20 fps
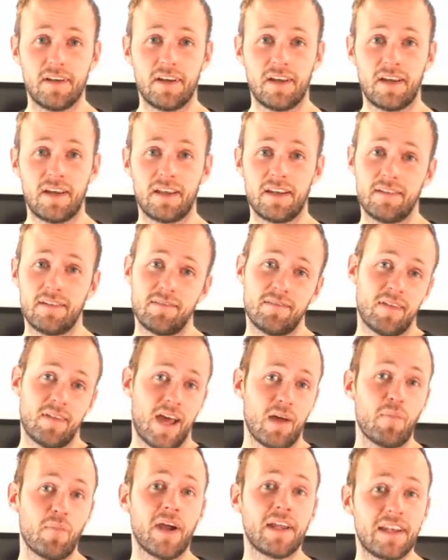And I
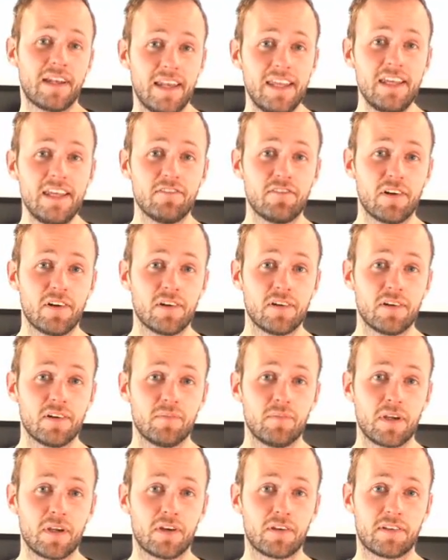might leave
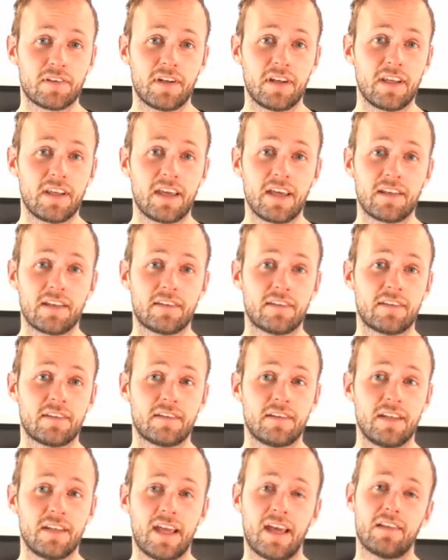because I didn't get
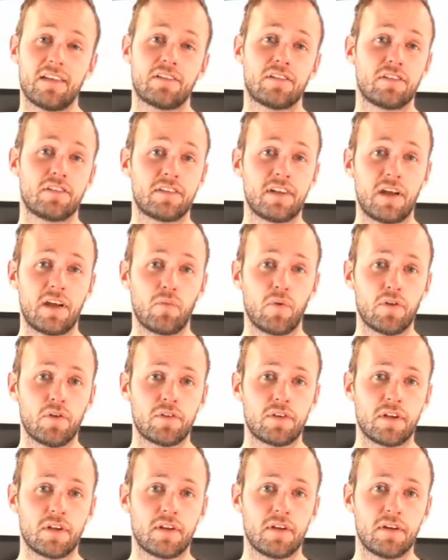the answers that I
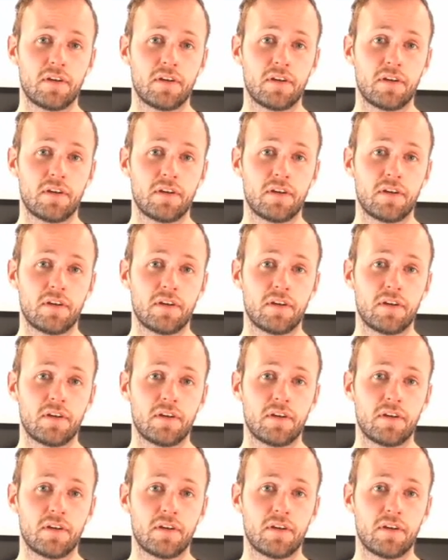wanted.